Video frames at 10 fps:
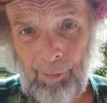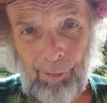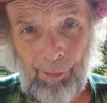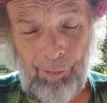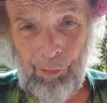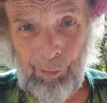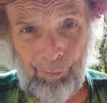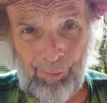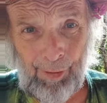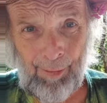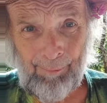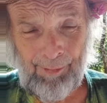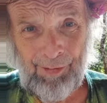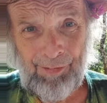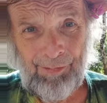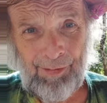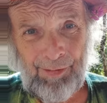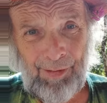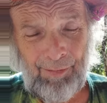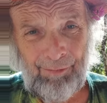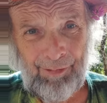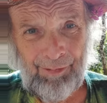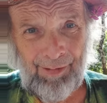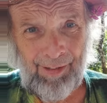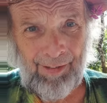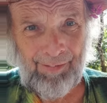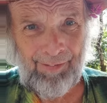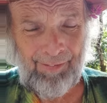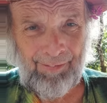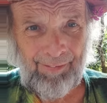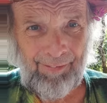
the new families that they've created.